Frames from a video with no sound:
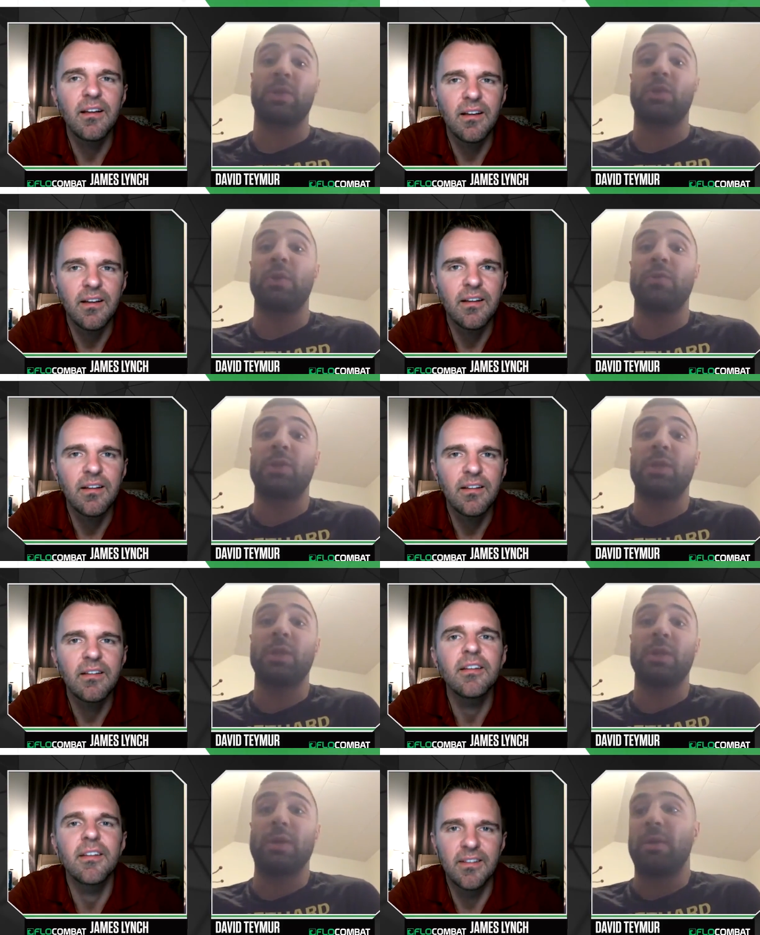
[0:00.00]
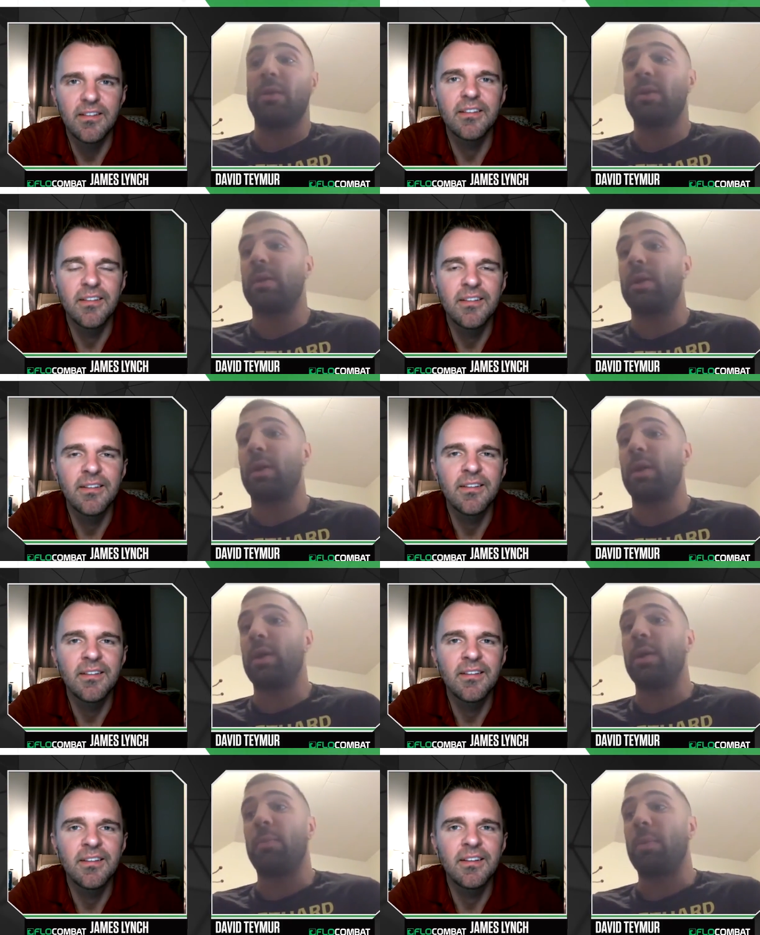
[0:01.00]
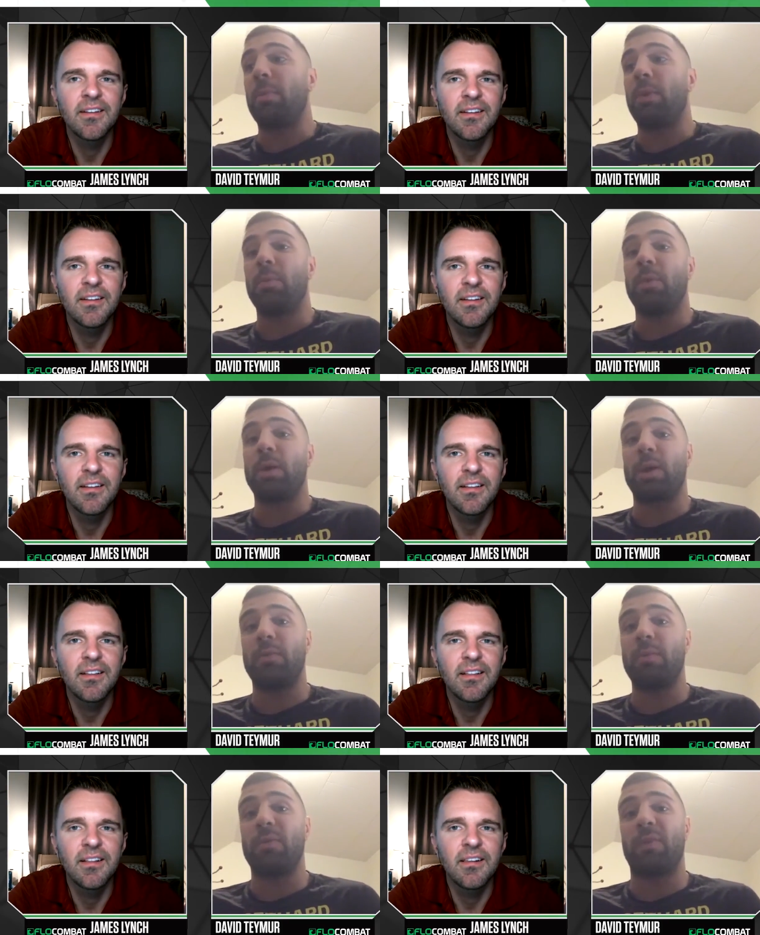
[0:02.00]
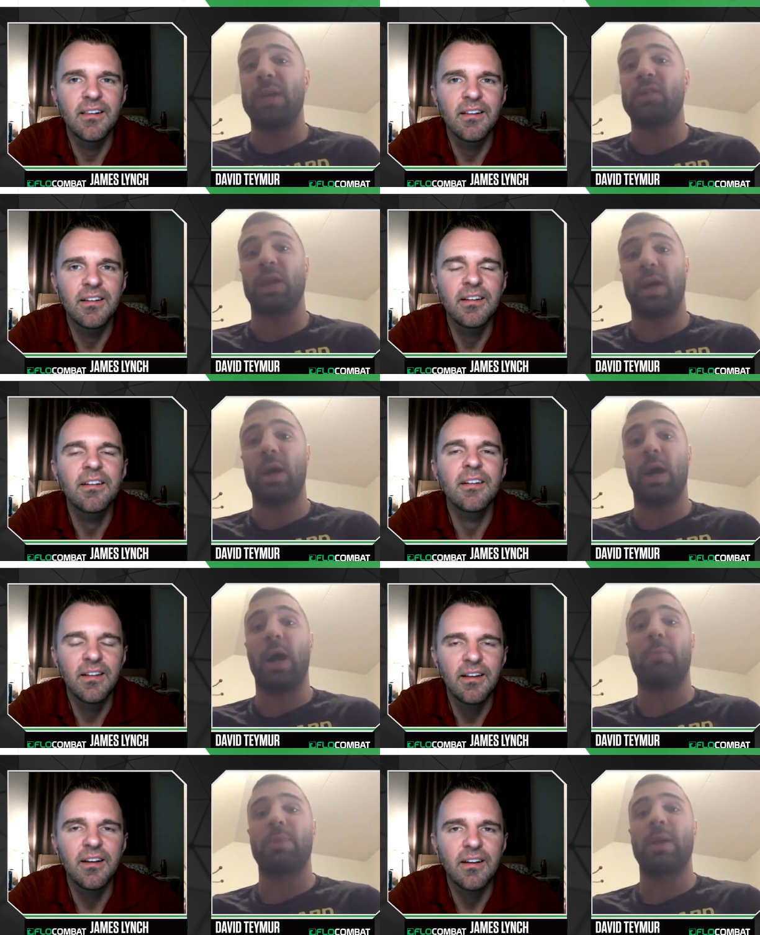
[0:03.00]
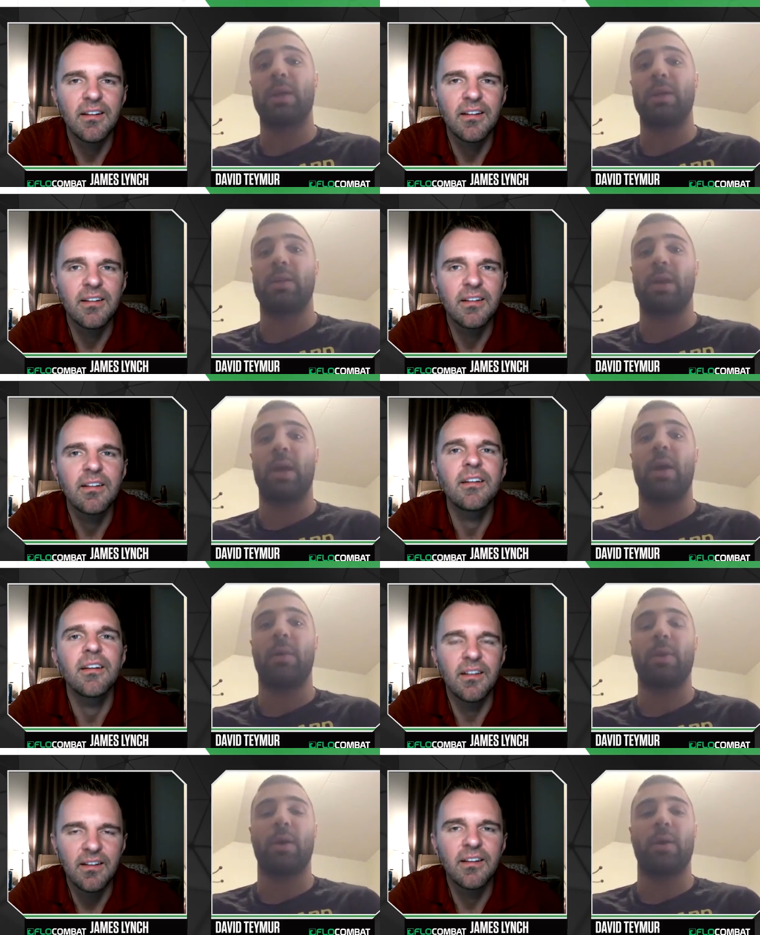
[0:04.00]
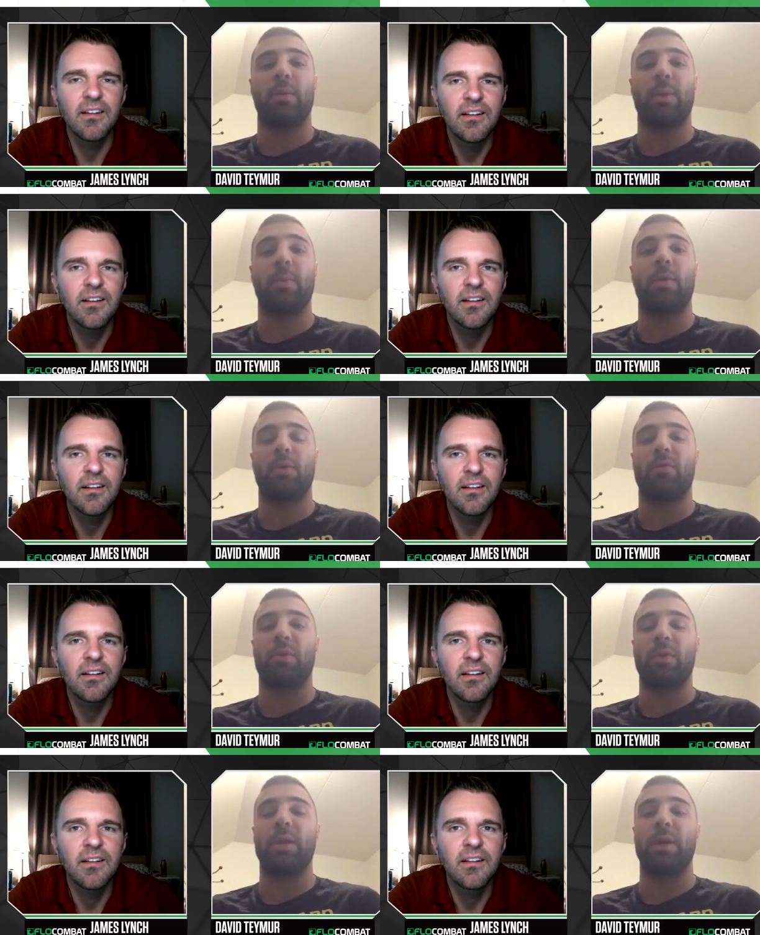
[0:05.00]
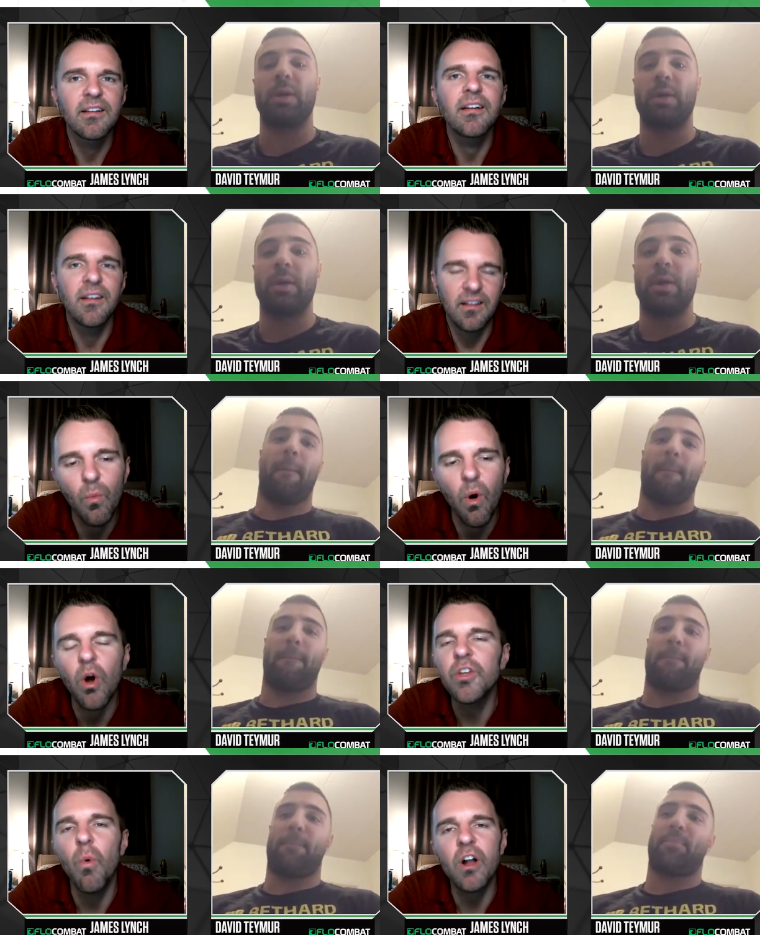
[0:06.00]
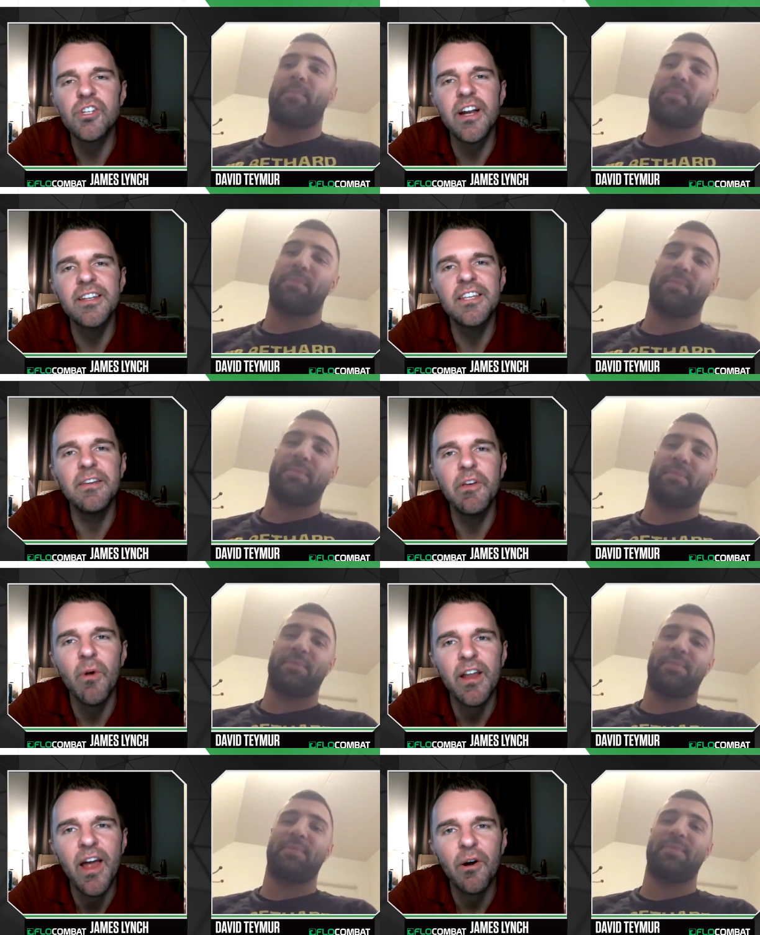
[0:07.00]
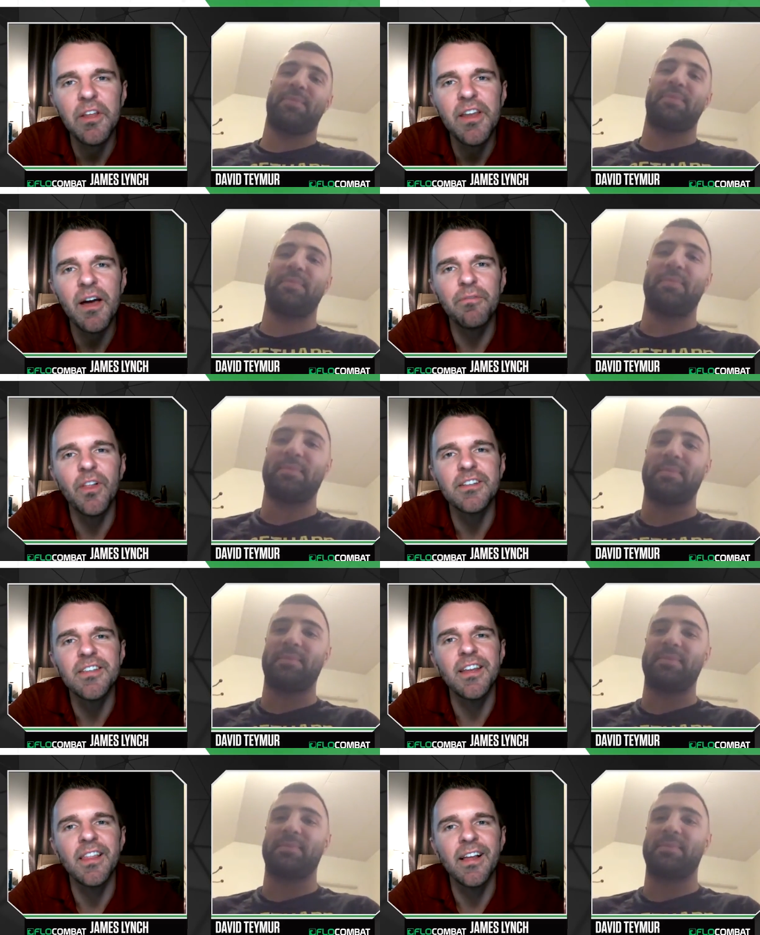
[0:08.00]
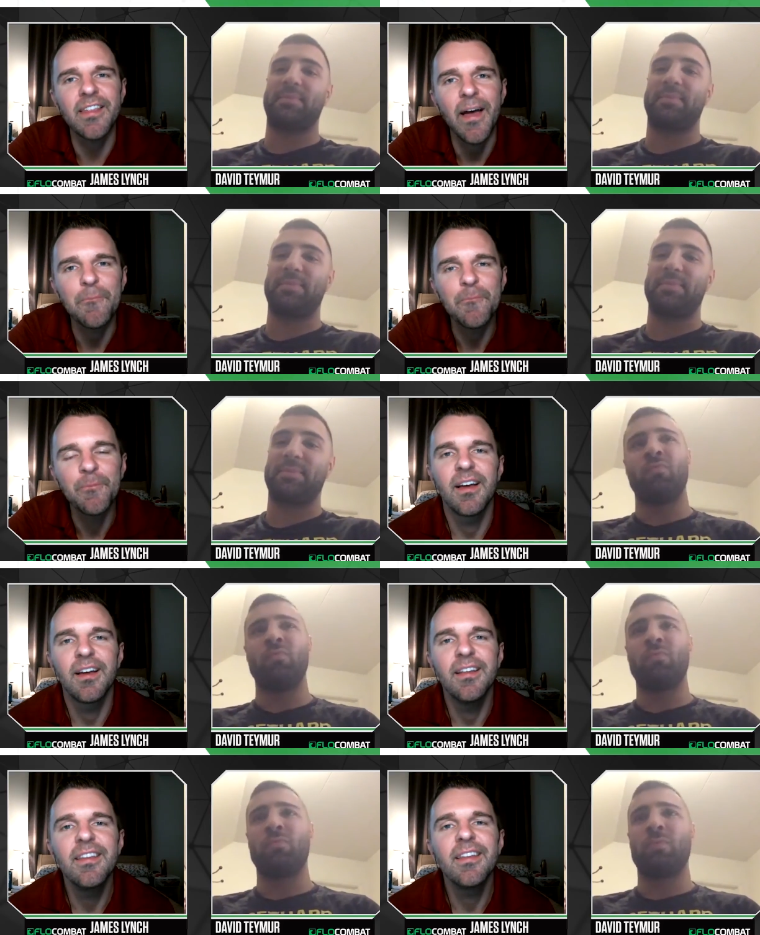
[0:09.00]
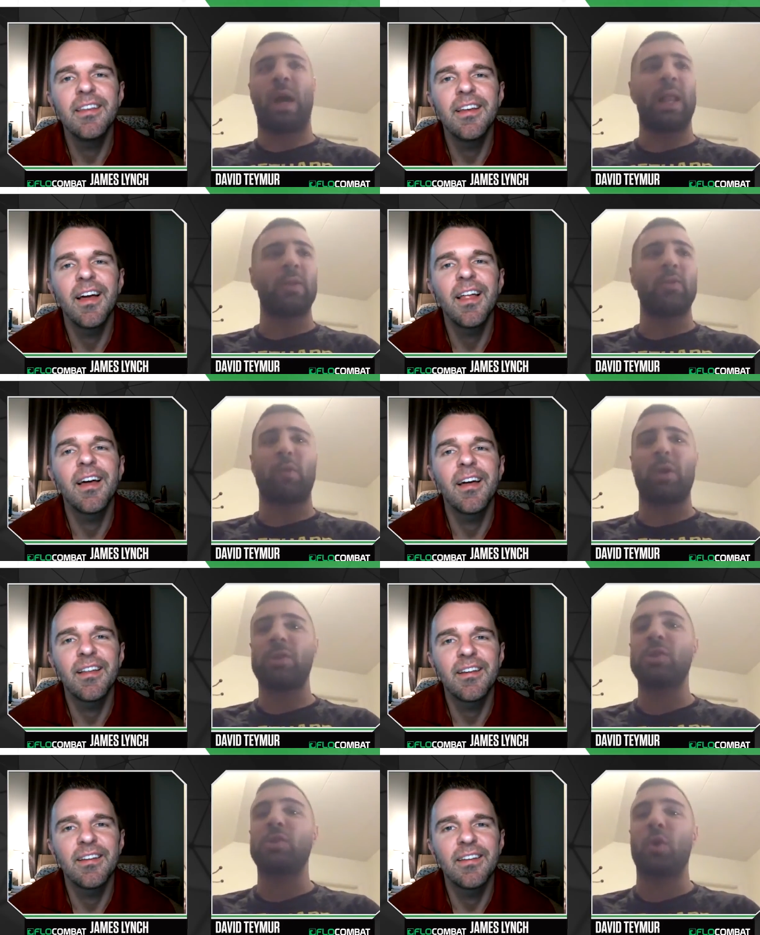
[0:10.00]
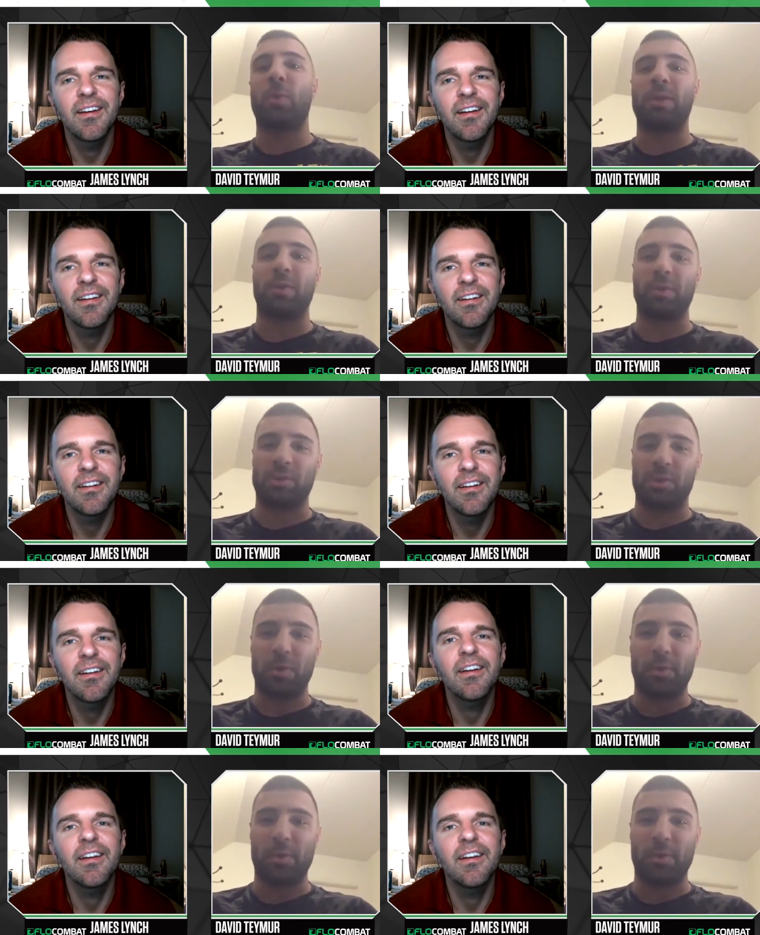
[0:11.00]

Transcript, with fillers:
Speaker 1: as UFC uh, give me fights, I, am taking. I, am uh, go, I'm going for it.
Speaker 2: Yeah. Are you watching any TV right now? Any Netflix? Anything like that?
Speaker 1: Mm, I like to watch these documentaries. You know,